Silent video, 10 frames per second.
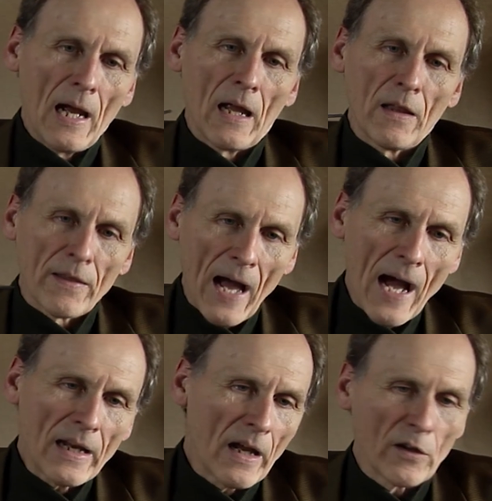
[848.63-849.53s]
And
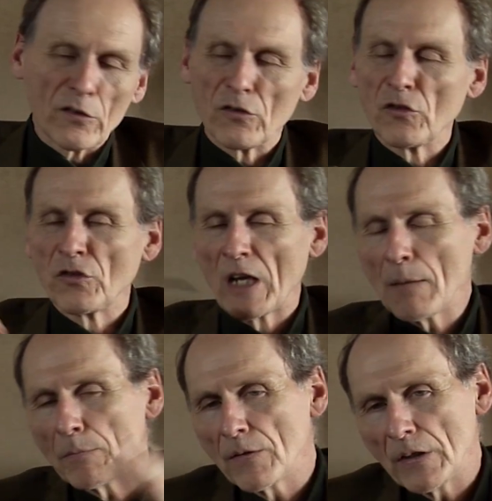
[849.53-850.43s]
that has
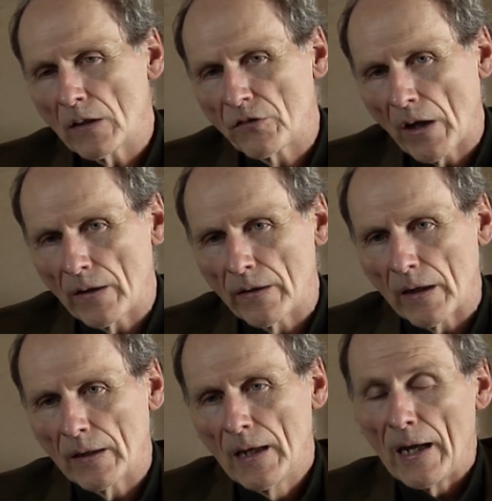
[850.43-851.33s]
shaped the
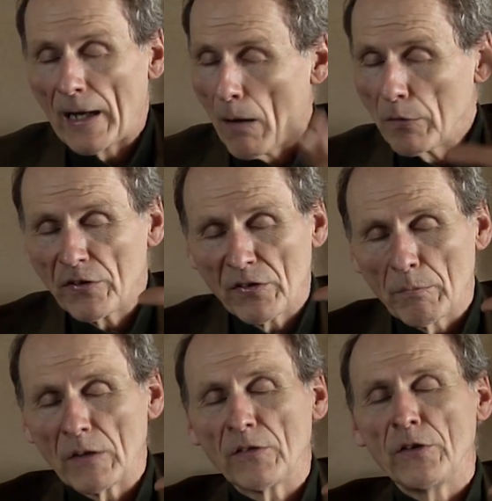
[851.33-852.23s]
agenda, and I would
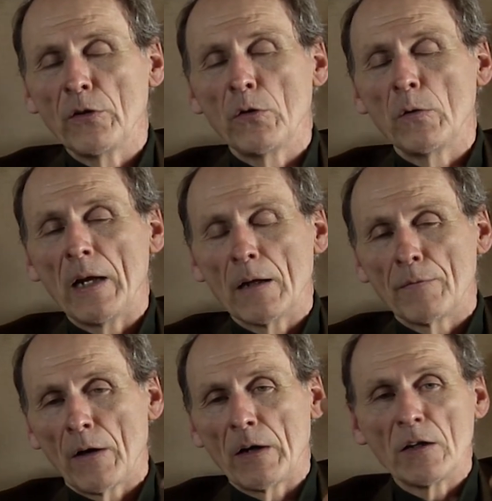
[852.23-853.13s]
submit to you, in a
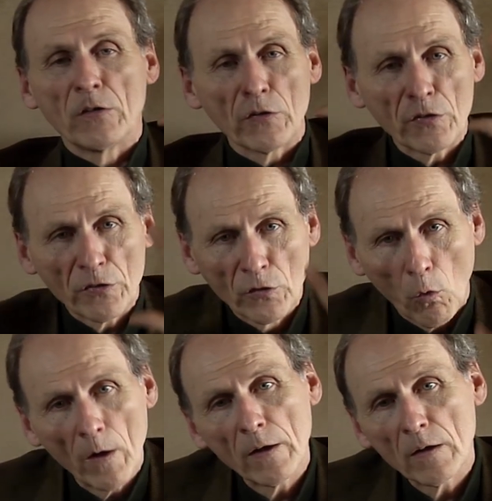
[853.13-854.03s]
very
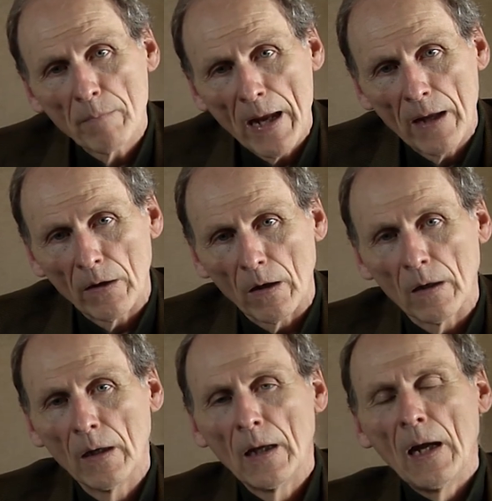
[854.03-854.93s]
distorted manner,